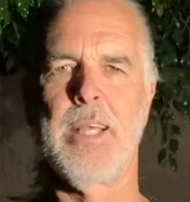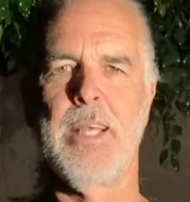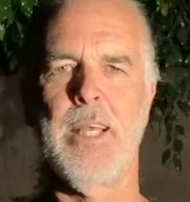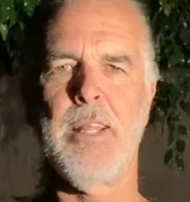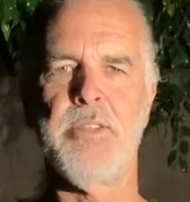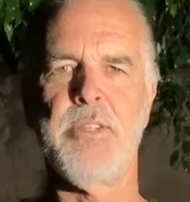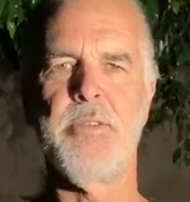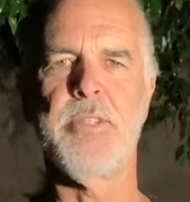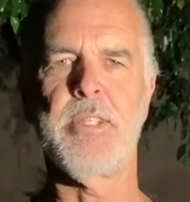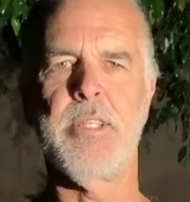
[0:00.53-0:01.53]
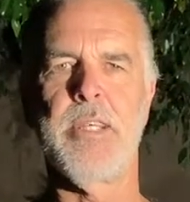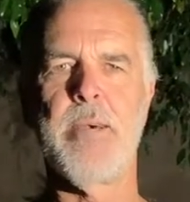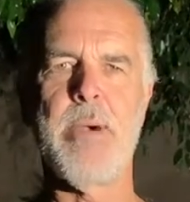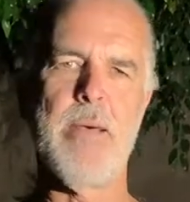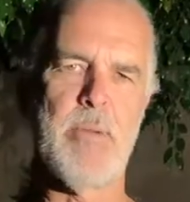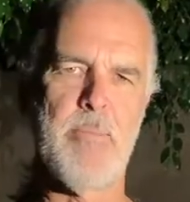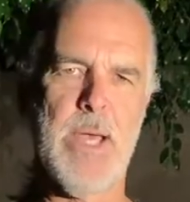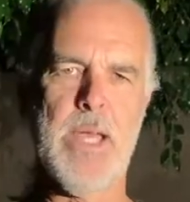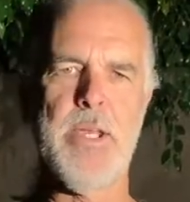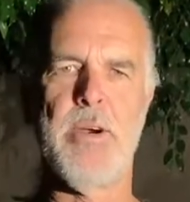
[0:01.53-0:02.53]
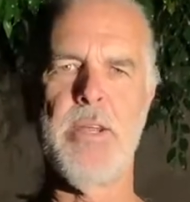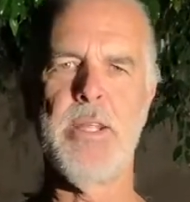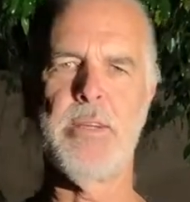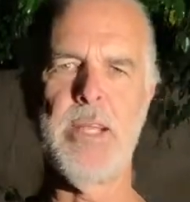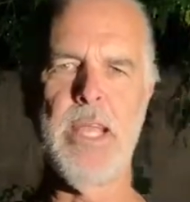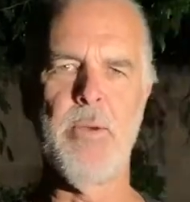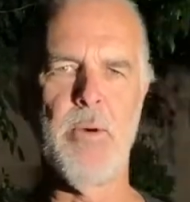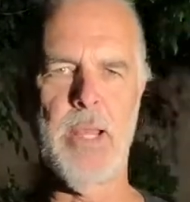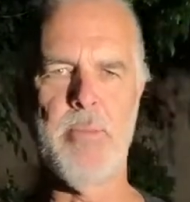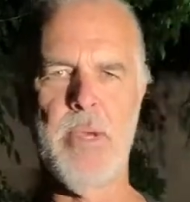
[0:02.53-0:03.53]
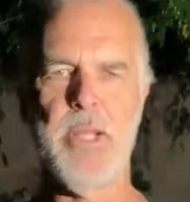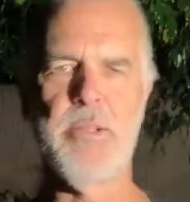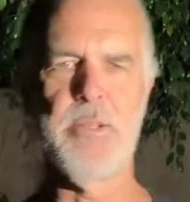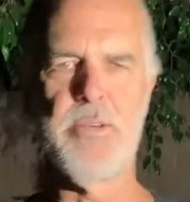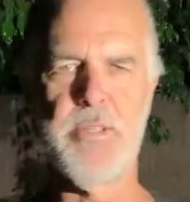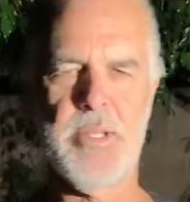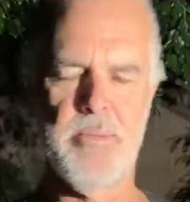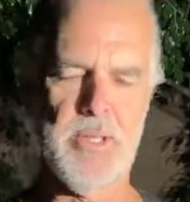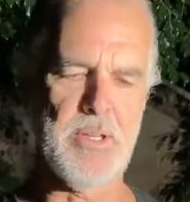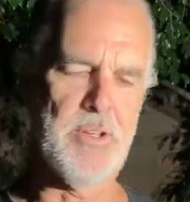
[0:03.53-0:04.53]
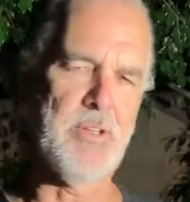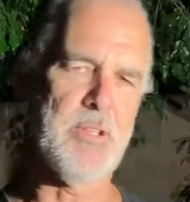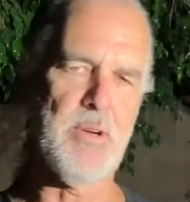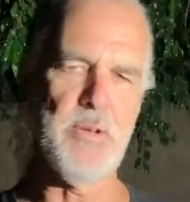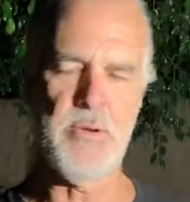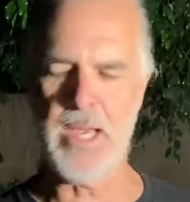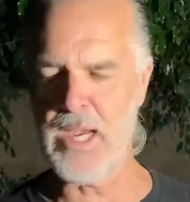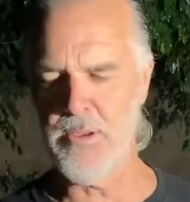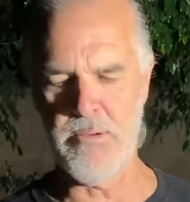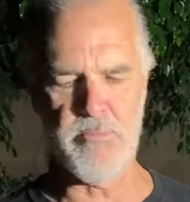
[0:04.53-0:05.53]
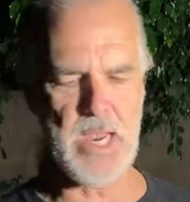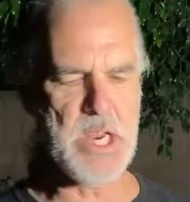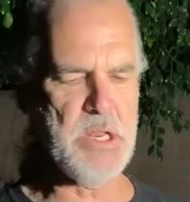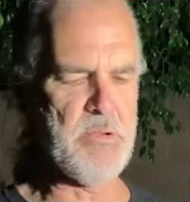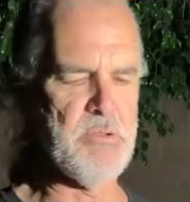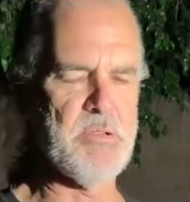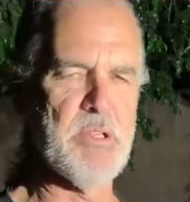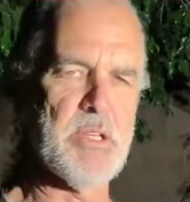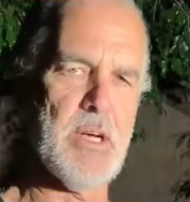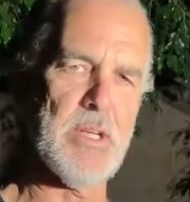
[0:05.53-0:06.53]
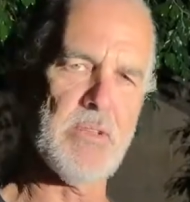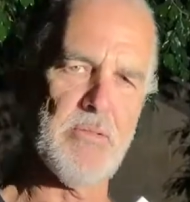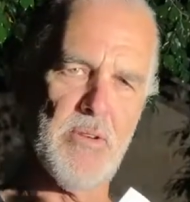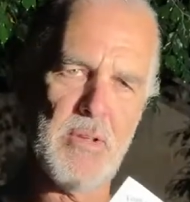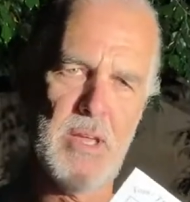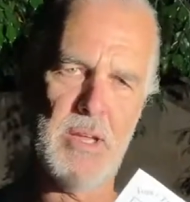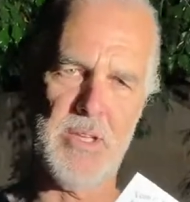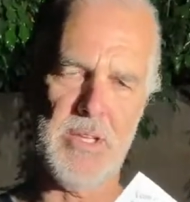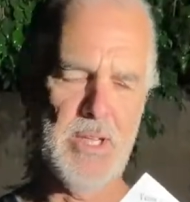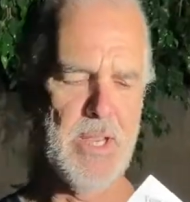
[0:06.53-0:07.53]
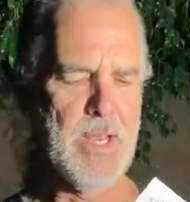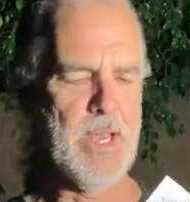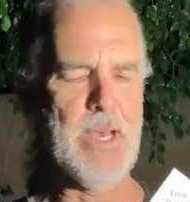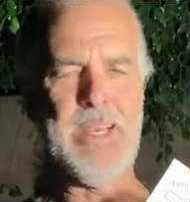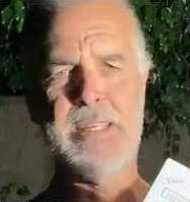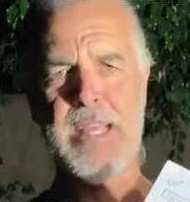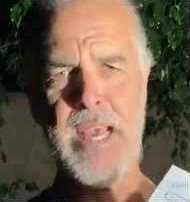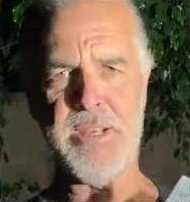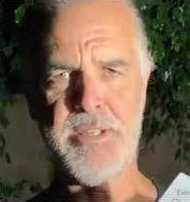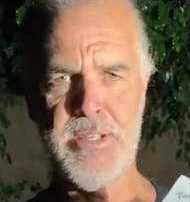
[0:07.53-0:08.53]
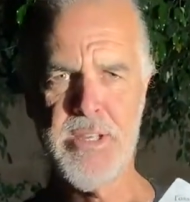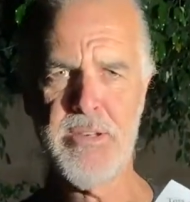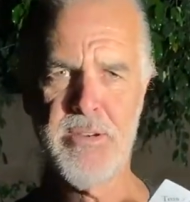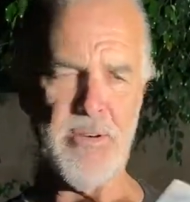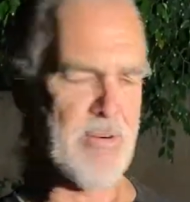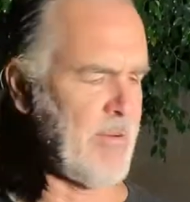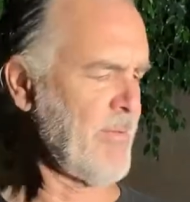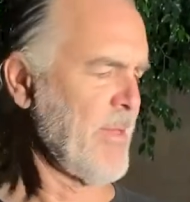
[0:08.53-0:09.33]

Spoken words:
Hello students, I'm out in my backyard here, and what I am going to do is I'm just going to show you how you might use the toss, throw, catch task sheet, or